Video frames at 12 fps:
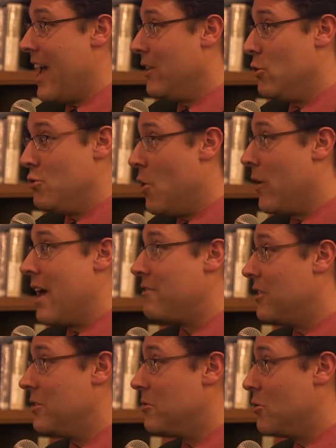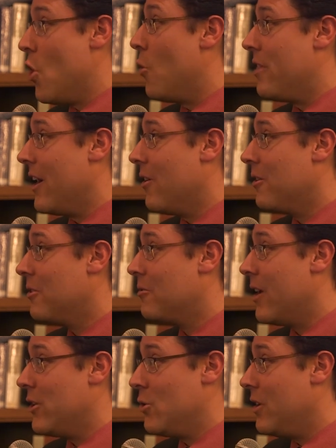and you don't have to go there,
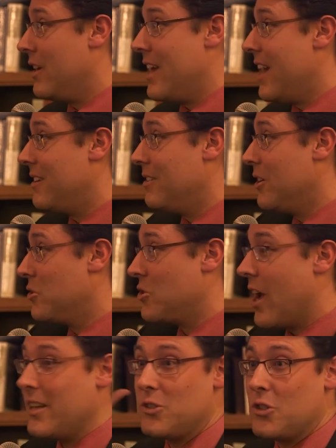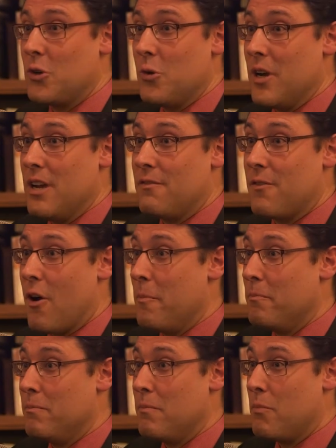right? You can get a science degree
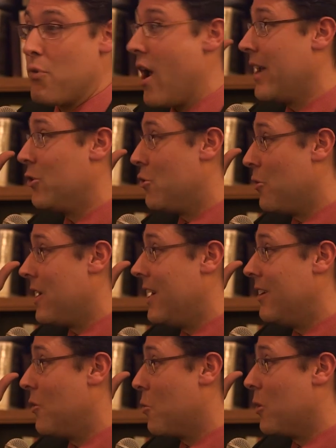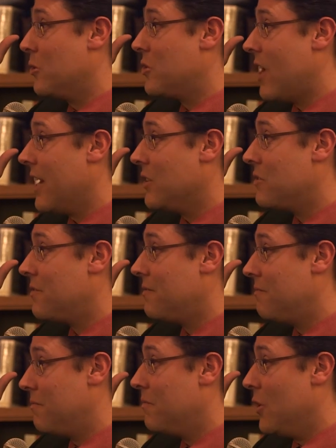from Brian Greene and the World Science,
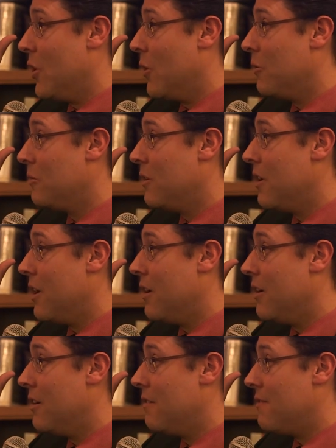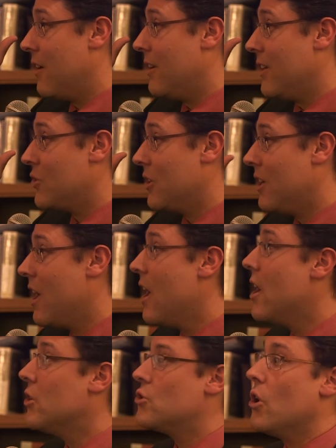you know, uh, Foundation.
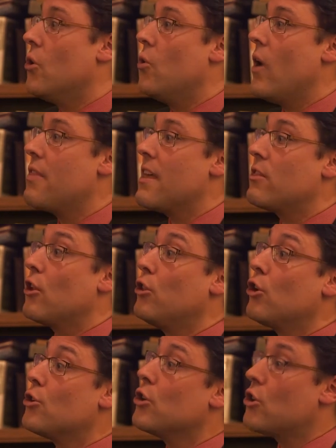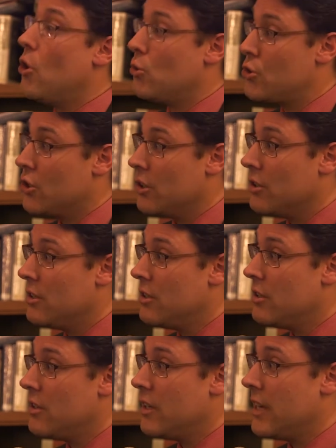So I think the learner culture
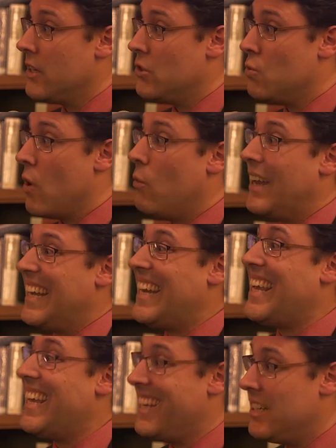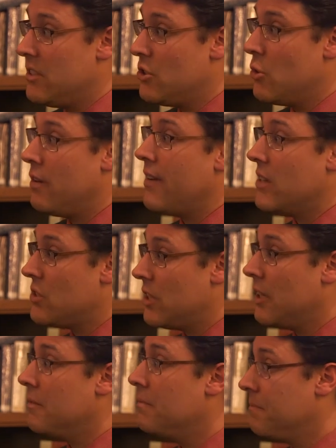is what we need to invest
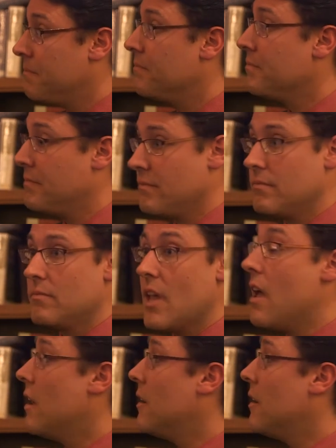in. Okay, I think